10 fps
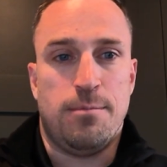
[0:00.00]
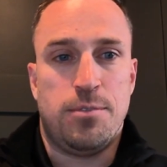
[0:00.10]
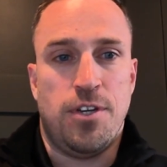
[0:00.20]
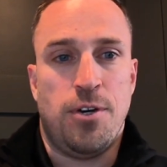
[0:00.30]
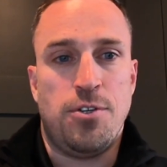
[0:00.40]

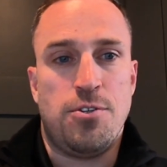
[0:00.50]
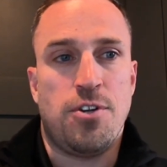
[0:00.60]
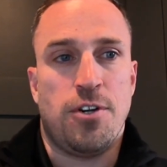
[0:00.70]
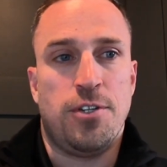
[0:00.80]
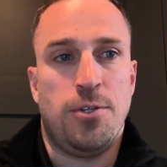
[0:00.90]
So you
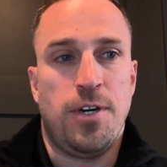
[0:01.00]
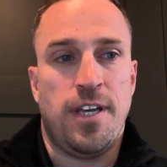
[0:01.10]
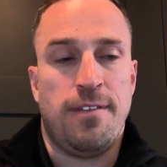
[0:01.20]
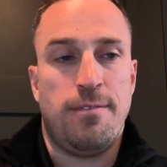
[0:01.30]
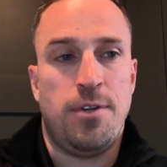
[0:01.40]
start to look
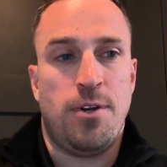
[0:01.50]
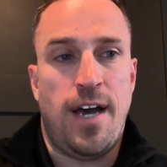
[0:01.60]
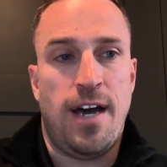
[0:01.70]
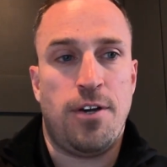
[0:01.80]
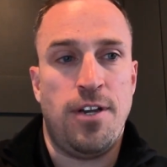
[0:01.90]
at,
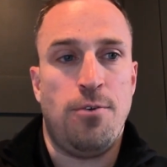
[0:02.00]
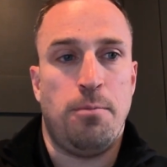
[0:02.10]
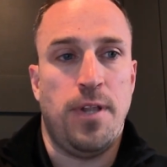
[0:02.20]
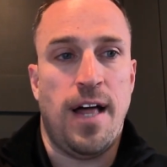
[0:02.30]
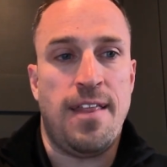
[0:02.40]
how can you
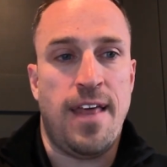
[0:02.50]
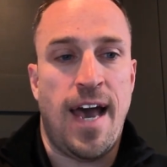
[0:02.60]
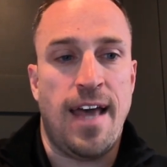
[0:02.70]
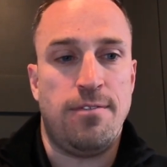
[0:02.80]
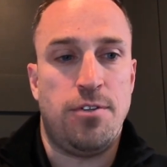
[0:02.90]
apply
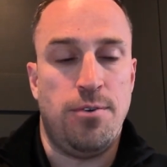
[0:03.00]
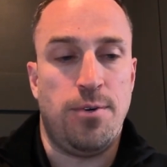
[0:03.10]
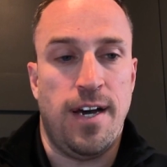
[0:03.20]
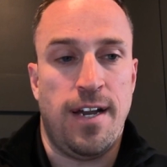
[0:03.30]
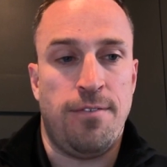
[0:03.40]
that to
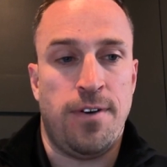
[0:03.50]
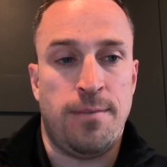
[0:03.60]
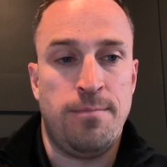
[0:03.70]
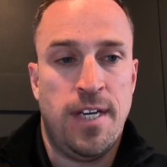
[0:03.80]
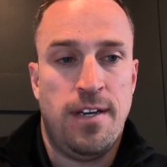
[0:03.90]
kind of
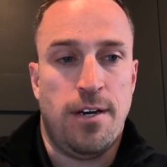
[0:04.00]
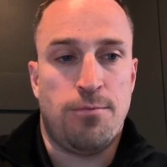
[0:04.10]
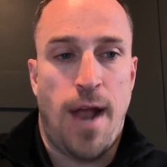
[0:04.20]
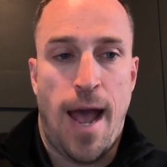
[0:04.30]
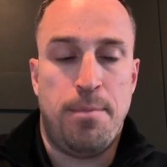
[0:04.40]
a
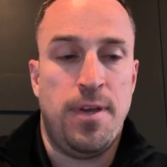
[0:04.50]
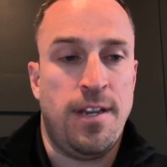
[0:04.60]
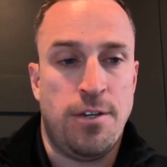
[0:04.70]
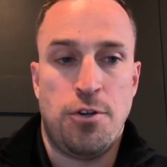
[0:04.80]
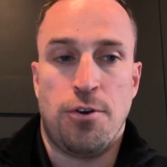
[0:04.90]
rapid
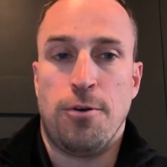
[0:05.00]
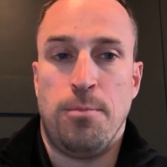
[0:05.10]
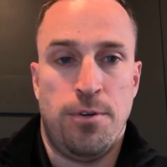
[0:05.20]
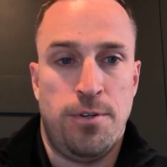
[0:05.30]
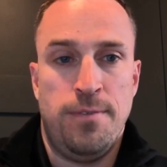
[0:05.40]
and
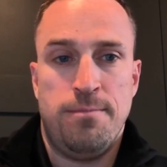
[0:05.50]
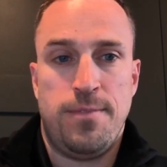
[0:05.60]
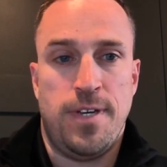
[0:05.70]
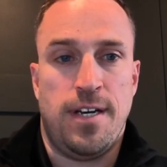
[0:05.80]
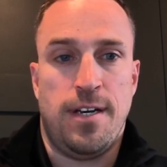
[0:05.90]
durable
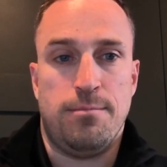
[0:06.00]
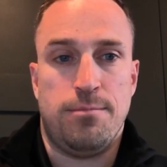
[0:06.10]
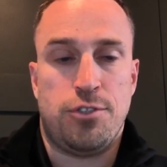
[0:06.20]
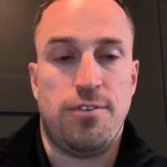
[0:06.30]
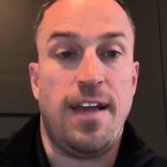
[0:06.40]

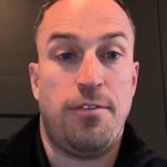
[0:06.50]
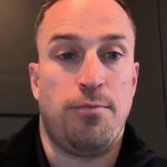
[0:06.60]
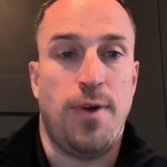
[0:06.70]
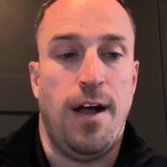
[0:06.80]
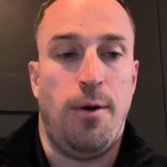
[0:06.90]
strength
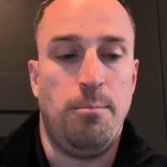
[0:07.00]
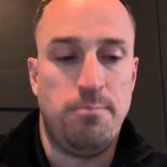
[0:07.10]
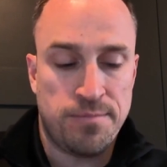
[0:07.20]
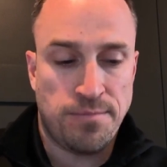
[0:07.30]
realm.